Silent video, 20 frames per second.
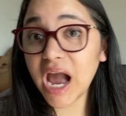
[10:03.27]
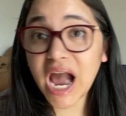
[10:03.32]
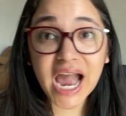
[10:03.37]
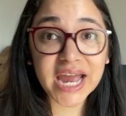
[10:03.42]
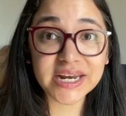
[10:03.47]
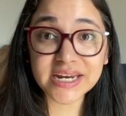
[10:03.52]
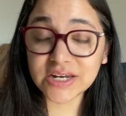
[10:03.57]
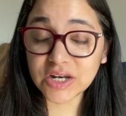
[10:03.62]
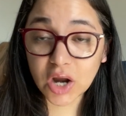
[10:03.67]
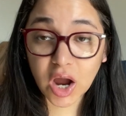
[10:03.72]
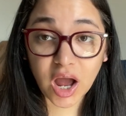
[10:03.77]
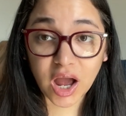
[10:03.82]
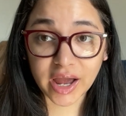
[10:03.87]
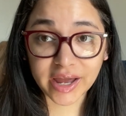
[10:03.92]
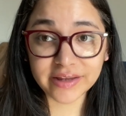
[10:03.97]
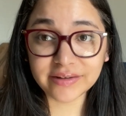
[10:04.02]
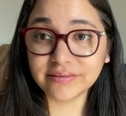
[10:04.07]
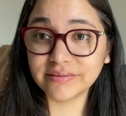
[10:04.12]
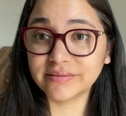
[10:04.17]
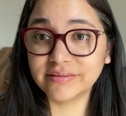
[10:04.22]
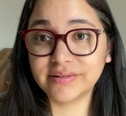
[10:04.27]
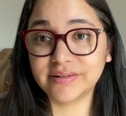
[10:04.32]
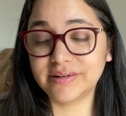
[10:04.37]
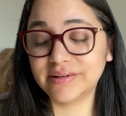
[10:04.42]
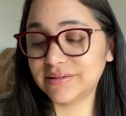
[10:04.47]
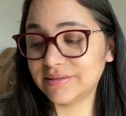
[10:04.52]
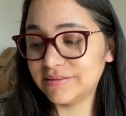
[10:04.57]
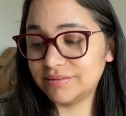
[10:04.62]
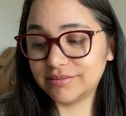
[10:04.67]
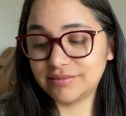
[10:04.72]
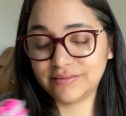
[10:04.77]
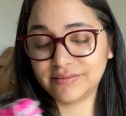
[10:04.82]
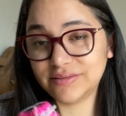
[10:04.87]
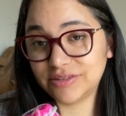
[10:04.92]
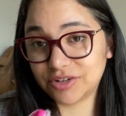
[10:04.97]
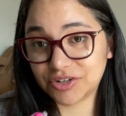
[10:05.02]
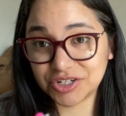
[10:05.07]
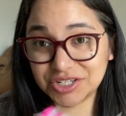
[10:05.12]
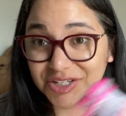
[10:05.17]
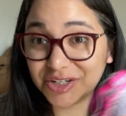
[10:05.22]
I did not.
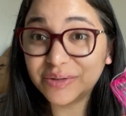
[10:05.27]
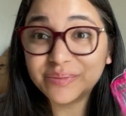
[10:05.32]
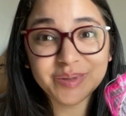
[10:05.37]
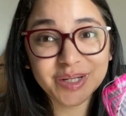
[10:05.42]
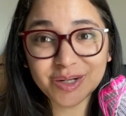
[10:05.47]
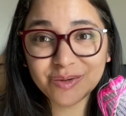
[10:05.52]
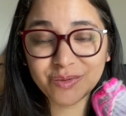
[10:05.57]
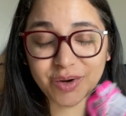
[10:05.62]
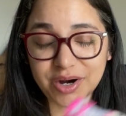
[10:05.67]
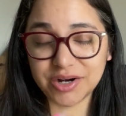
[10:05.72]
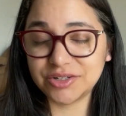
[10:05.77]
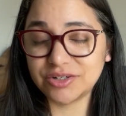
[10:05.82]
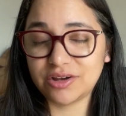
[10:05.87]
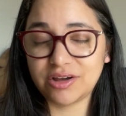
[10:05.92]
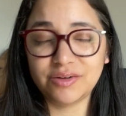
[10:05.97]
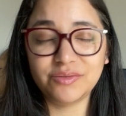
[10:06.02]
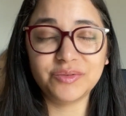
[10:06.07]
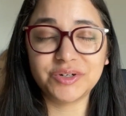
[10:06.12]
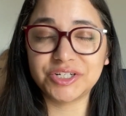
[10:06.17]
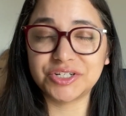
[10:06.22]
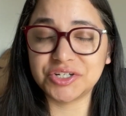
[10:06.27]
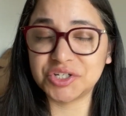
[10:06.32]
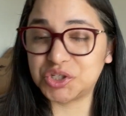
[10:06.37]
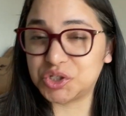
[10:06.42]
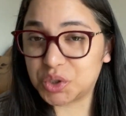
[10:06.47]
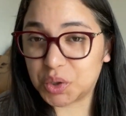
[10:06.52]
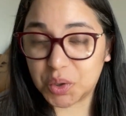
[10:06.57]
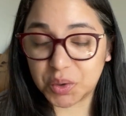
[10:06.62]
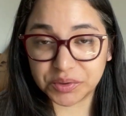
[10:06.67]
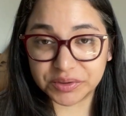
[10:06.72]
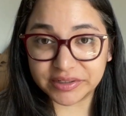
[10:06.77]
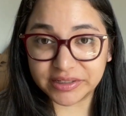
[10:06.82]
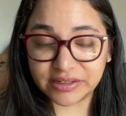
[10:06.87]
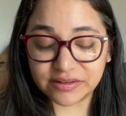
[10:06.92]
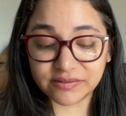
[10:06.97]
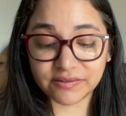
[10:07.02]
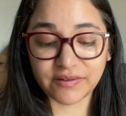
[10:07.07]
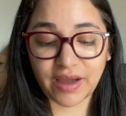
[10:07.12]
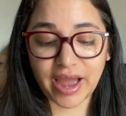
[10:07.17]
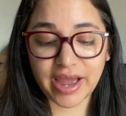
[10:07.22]
They're still being worked on, which is totally
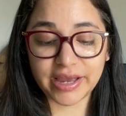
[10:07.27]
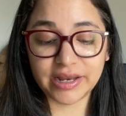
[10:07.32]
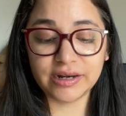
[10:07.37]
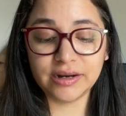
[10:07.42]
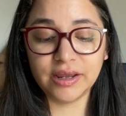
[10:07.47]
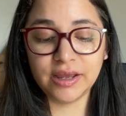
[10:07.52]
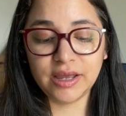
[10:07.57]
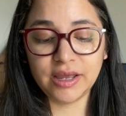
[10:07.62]
fine.